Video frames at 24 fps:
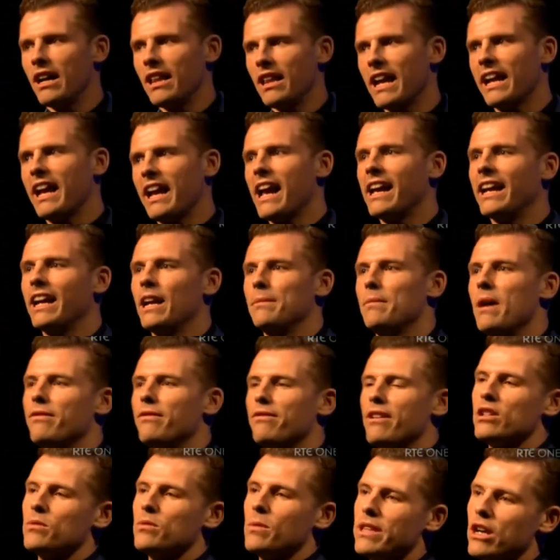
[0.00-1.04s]
I like hanging out with my
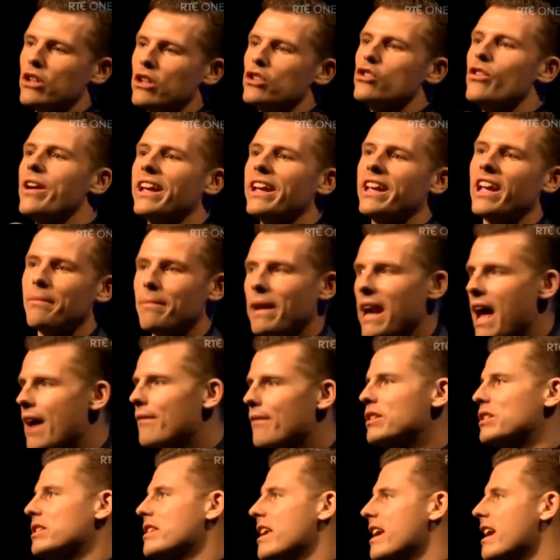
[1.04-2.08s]
friends when they're drinking. But
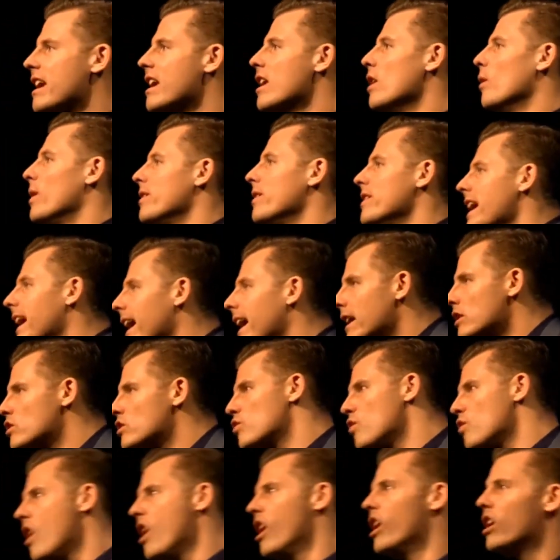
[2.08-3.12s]
obviously, when they get
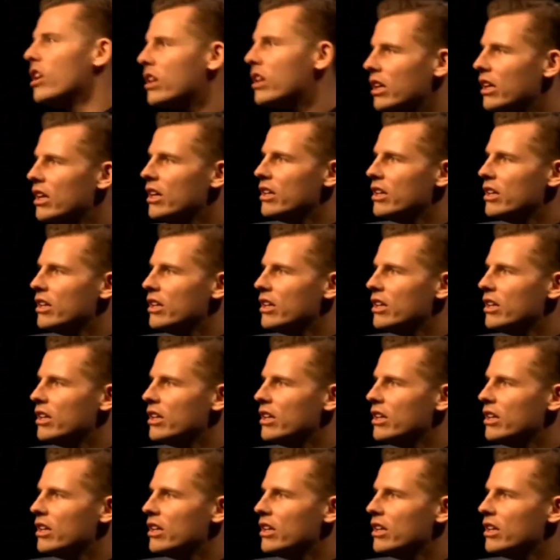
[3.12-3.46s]
drunk,